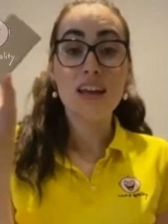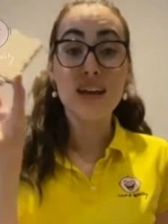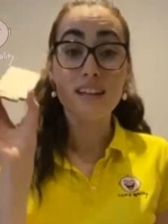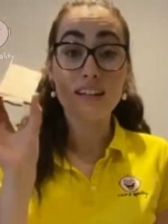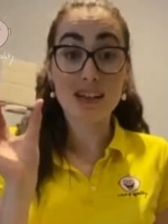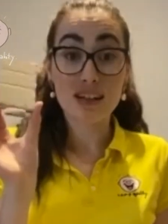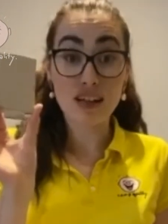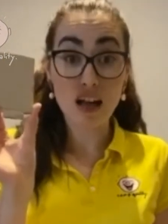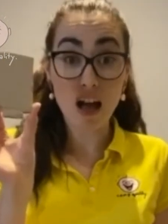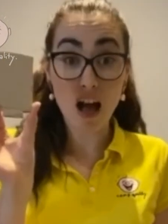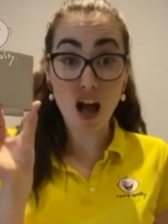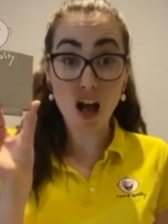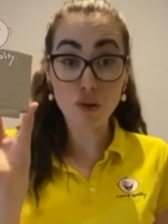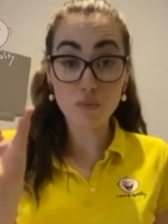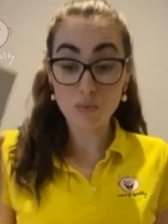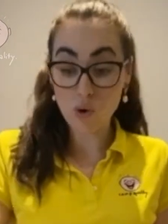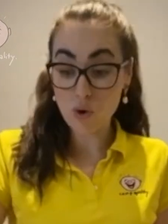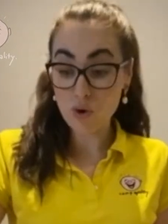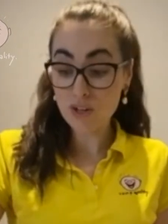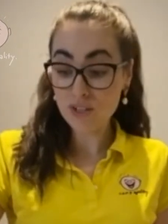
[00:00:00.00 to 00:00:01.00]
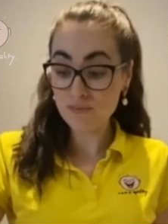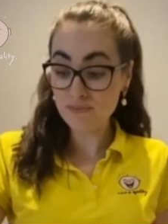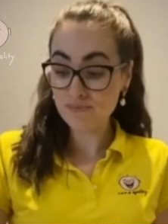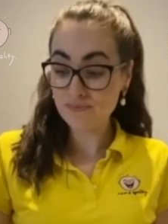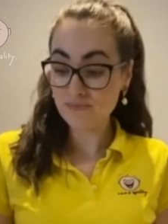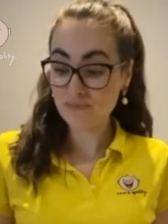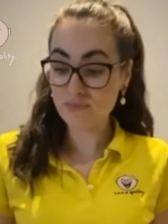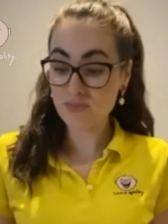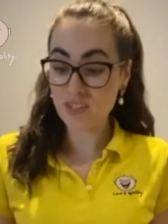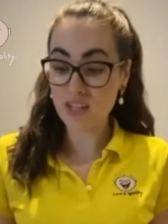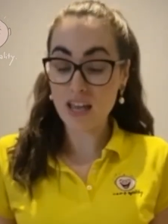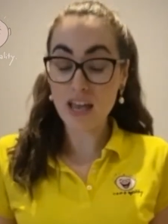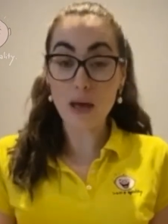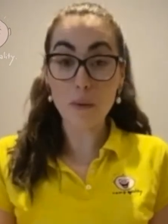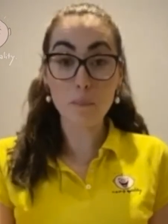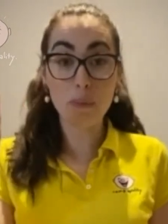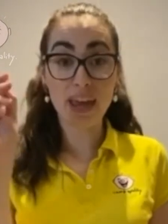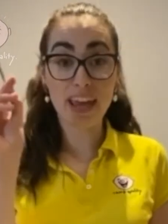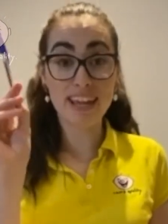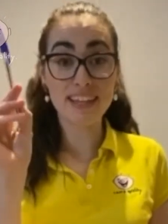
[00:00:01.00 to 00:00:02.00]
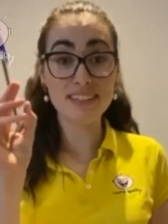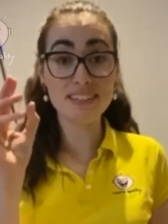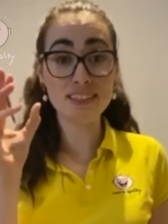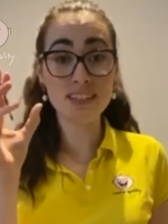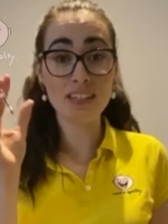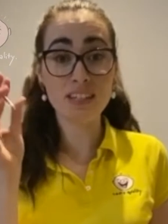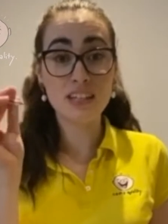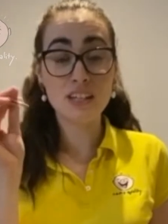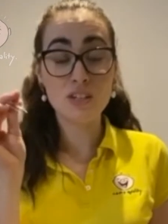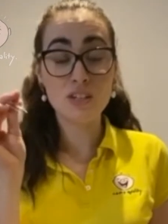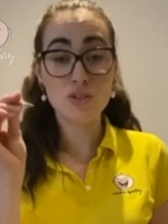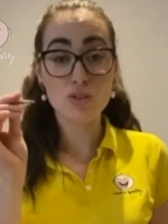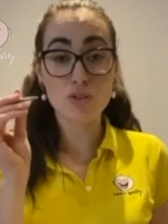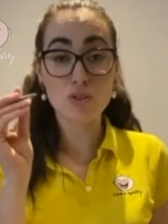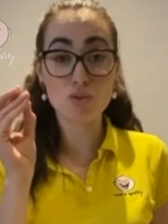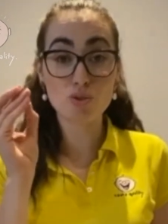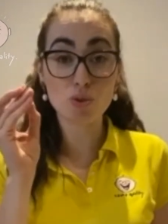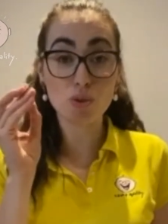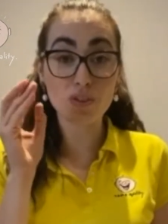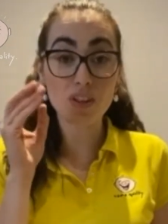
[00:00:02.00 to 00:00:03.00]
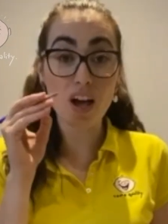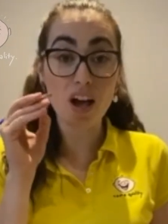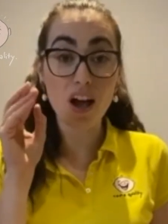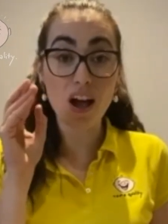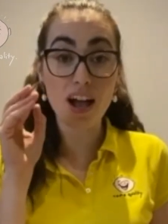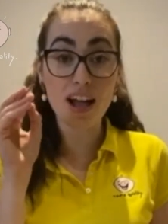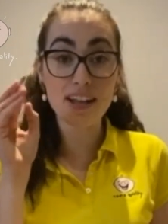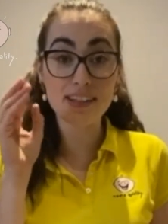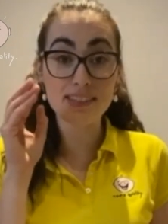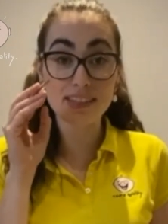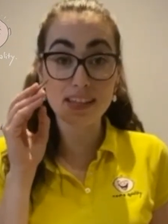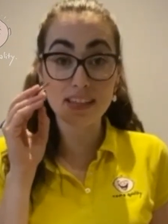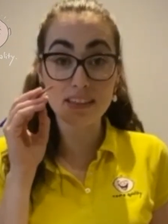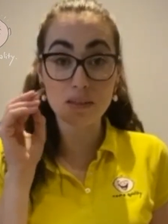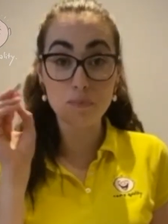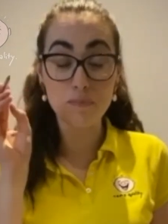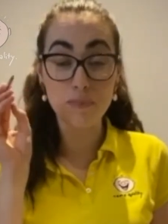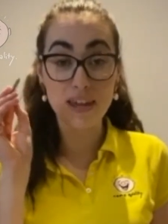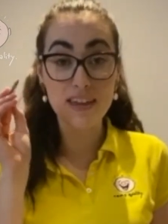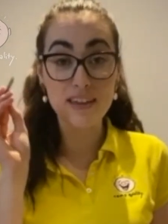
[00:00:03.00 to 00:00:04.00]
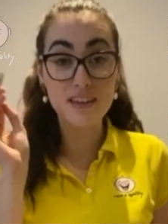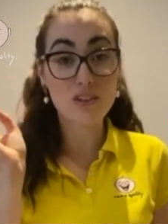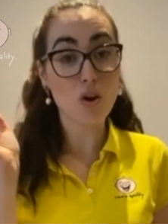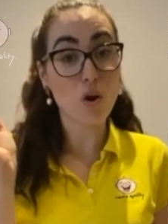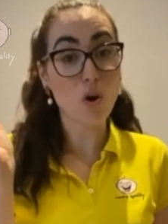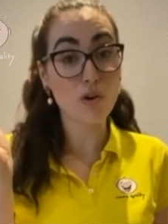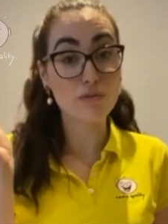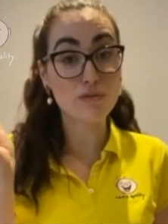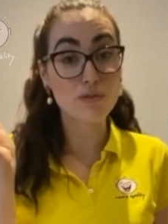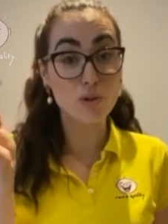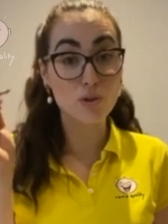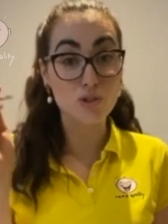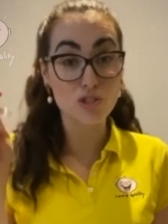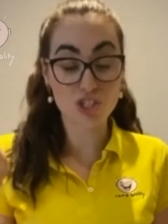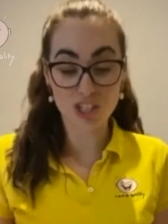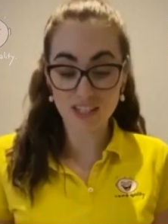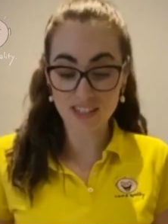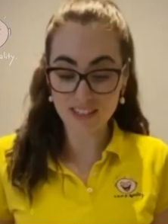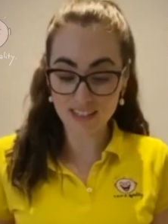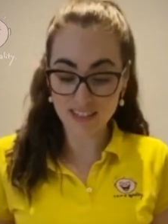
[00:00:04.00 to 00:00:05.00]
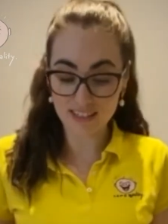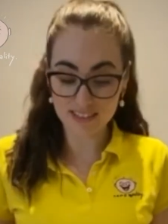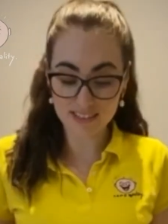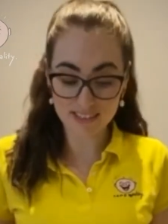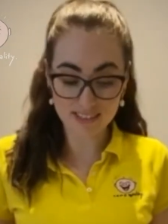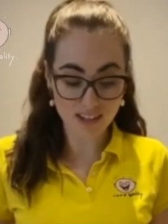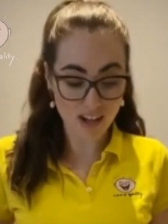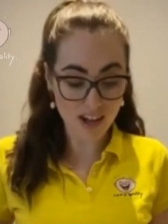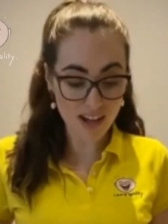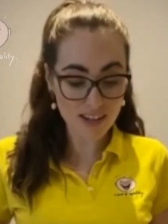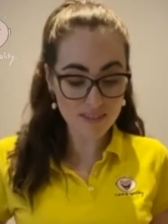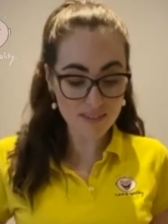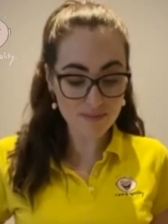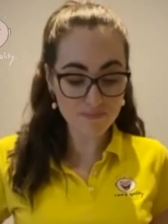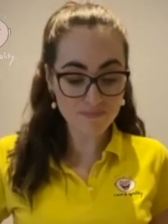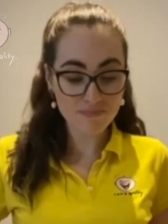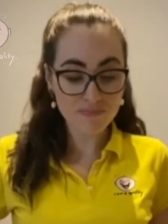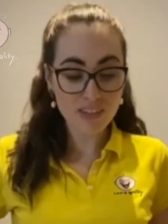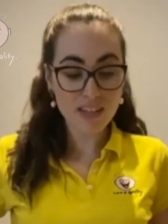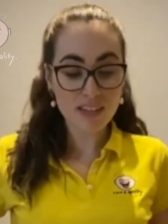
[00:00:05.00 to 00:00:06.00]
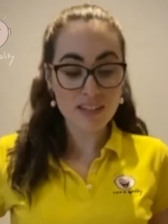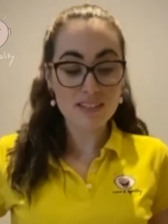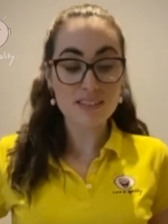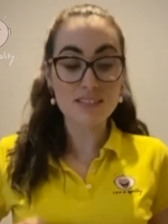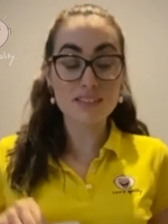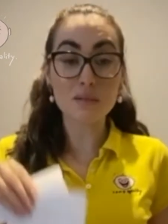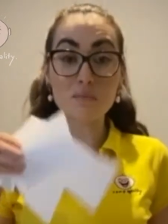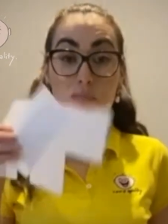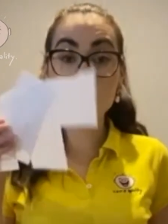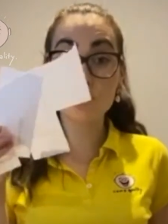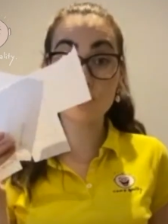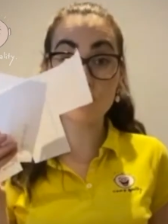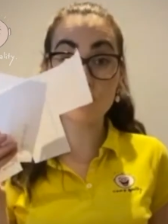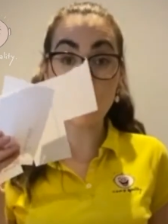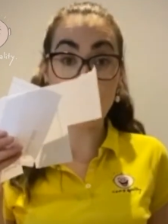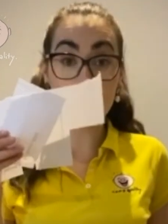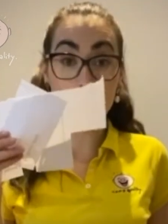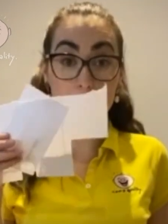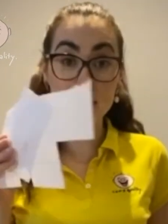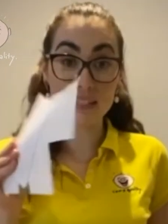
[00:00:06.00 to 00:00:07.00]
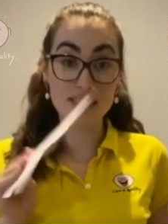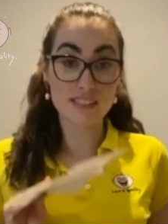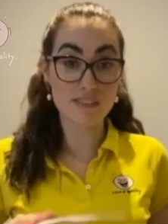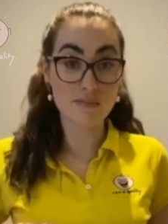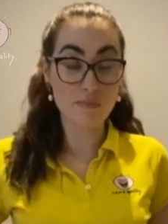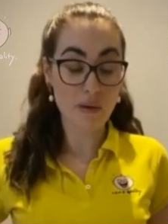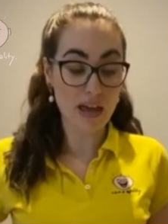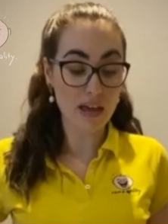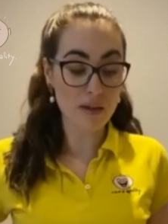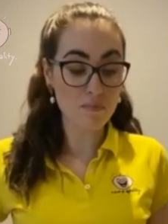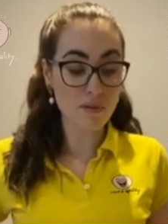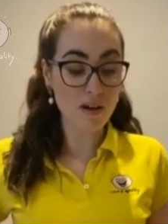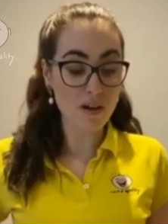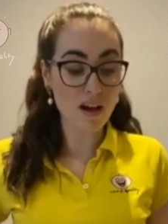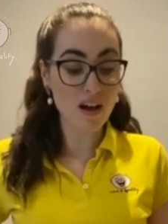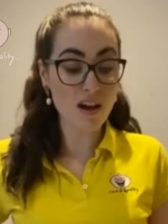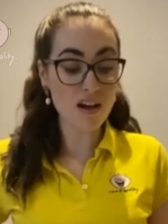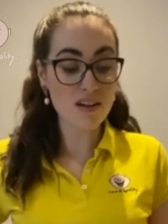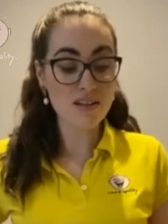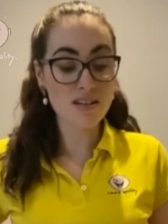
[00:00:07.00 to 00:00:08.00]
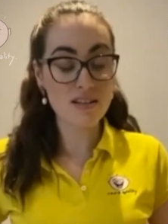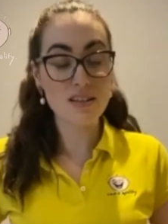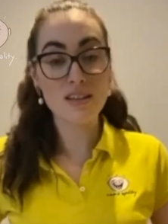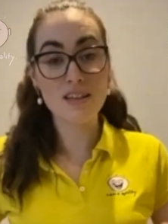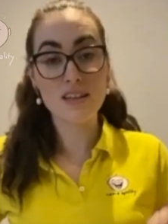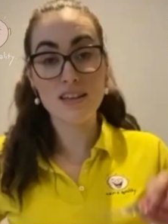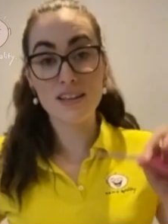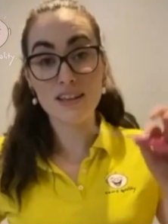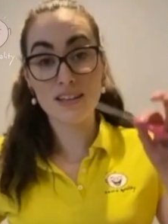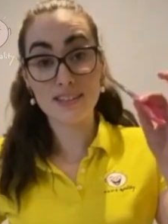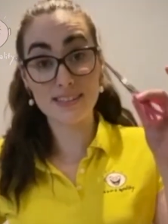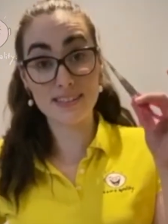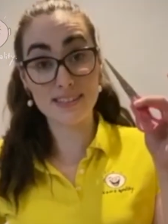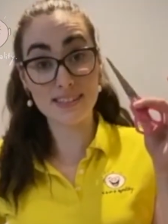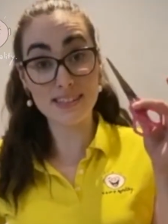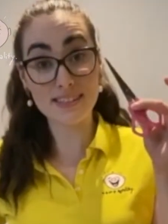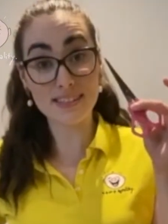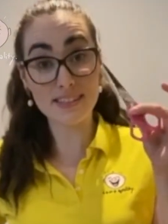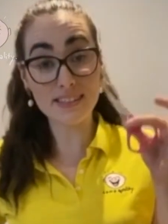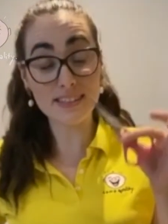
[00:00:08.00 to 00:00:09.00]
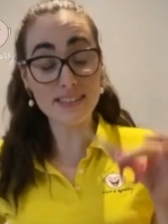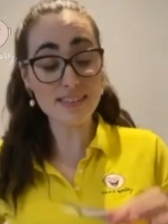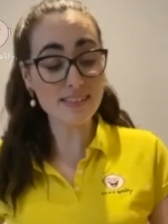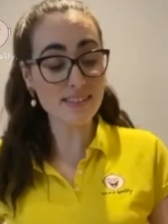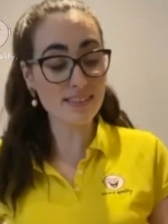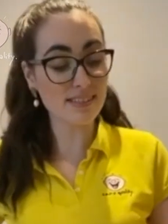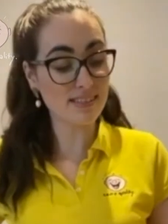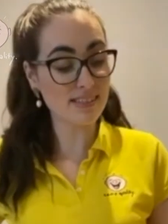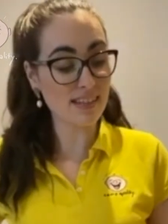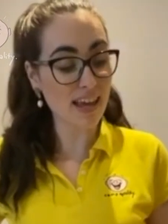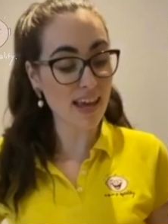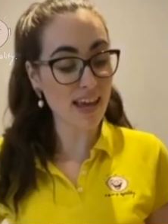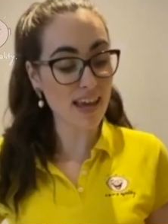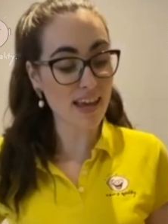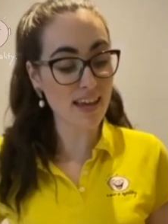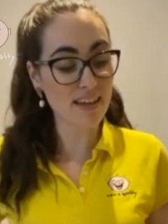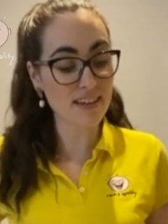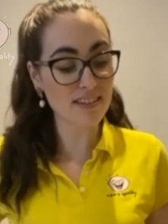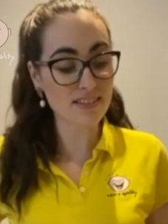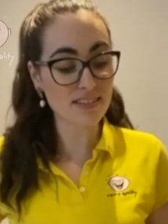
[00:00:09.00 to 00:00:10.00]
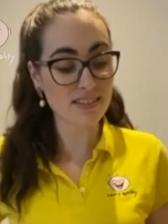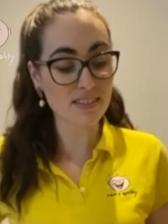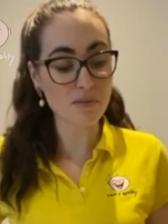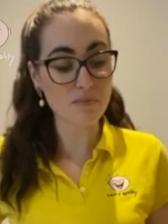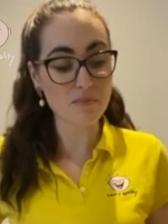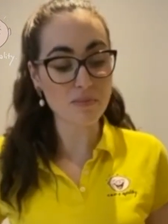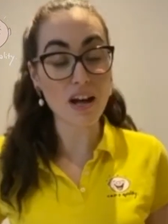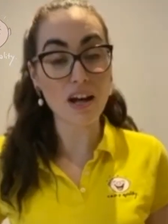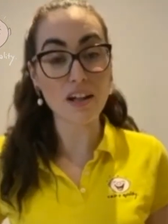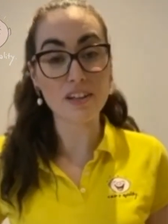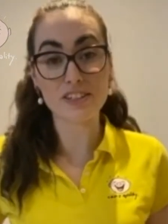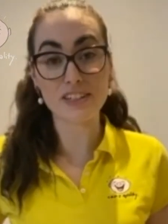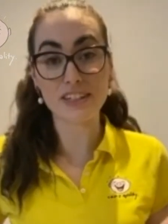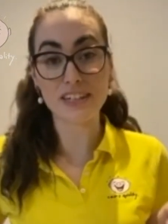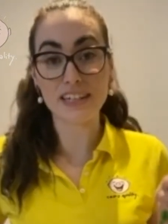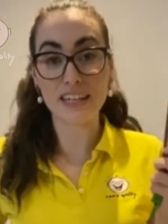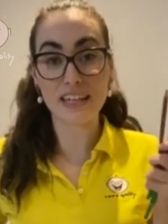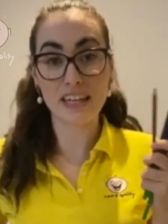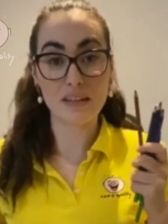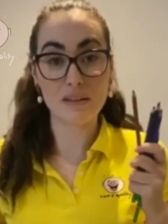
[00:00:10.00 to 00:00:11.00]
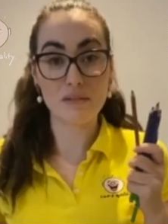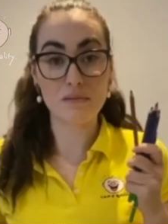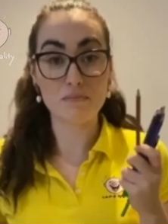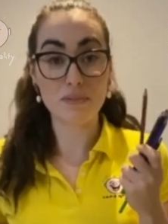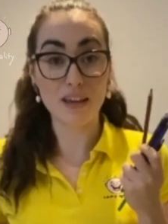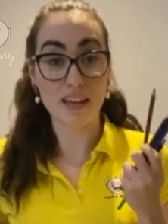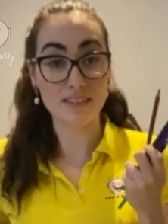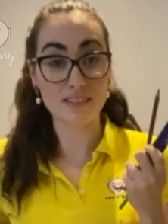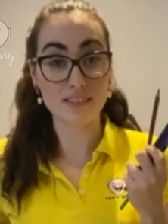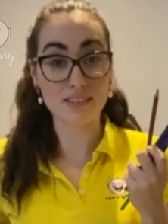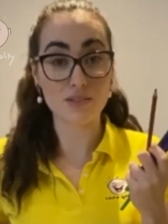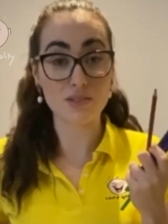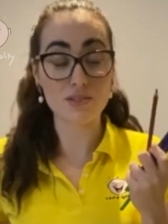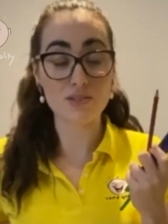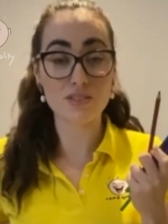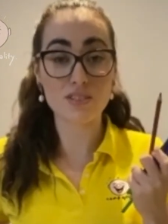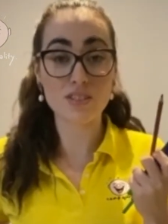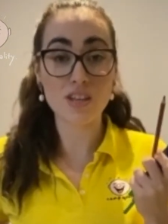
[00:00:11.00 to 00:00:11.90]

cardboard, a pen to draw the eyes and the beak of your chicken inside, some scrap bits of paper, scissors, and some colouring in pencils.